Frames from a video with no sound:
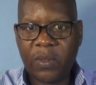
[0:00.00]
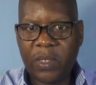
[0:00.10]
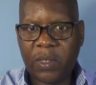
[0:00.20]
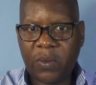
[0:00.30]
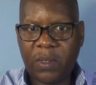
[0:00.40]

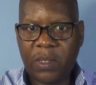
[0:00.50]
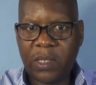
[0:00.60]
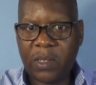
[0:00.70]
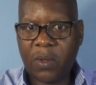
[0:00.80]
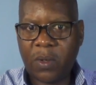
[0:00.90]

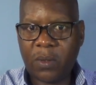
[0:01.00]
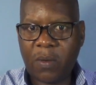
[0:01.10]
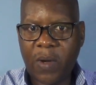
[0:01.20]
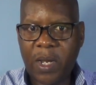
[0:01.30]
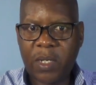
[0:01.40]
This is
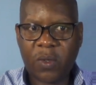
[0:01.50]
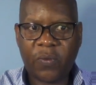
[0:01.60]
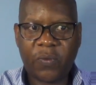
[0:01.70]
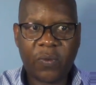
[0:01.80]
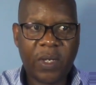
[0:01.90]
the range
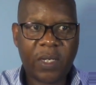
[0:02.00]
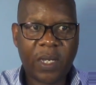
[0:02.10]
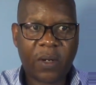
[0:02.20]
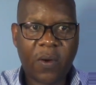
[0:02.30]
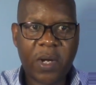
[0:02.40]
of
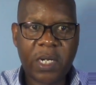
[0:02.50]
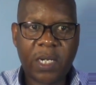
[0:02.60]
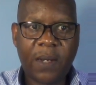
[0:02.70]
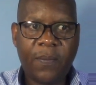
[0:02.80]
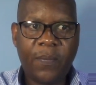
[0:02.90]

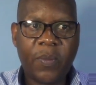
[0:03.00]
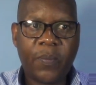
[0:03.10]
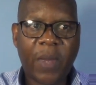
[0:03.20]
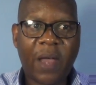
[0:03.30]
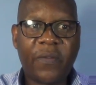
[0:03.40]
intercorrelation,
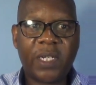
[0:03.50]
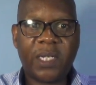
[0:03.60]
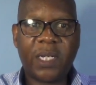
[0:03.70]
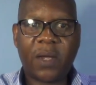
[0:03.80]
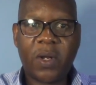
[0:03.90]
average
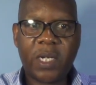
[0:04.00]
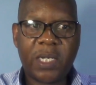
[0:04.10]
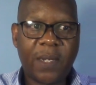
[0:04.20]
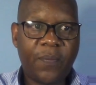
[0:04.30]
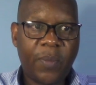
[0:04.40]

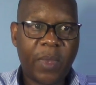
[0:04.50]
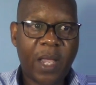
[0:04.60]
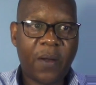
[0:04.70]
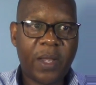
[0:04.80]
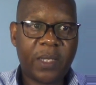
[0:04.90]
intercorrelation.
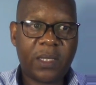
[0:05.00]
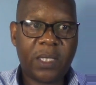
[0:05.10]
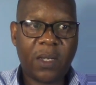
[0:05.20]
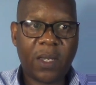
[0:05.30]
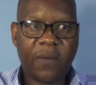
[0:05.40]
Now let's
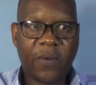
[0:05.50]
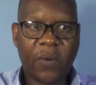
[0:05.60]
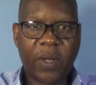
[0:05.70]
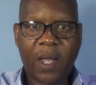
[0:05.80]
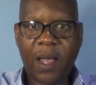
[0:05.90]
see if
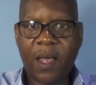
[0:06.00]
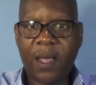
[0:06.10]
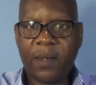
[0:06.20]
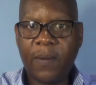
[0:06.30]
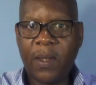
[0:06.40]
you
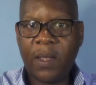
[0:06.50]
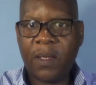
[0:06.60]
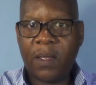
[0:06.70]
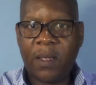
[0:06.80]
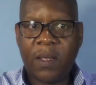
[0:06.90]
can
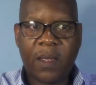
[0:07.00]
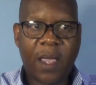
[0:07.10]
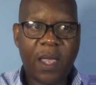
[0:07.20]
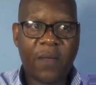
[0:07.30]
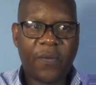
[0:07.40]

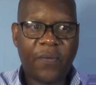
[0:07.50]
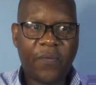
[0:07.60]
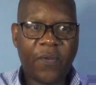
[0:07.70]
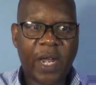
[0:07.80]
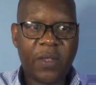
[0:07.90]
have
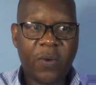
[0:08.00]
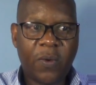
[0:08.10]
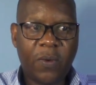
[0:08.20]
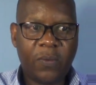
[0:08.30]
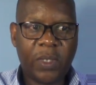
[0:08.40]

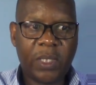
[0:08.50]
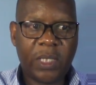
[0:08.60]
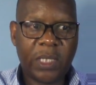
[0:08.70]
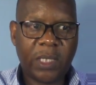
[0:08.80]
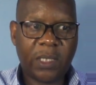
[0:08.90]
value
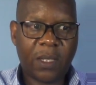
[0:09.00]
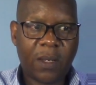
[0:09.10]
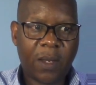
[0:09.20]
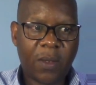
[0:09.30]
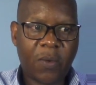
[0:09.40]
which is,
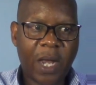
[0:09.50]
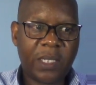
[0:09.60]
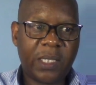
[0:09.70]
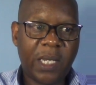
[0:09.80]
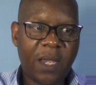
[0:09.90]
you
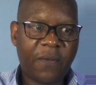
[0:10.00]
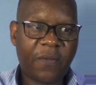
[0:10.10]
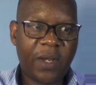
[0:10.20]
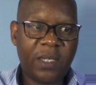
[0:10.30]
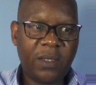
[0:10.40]
can see here
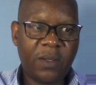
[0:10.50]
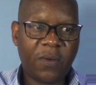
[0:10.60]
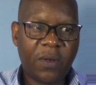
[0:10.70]
friends, the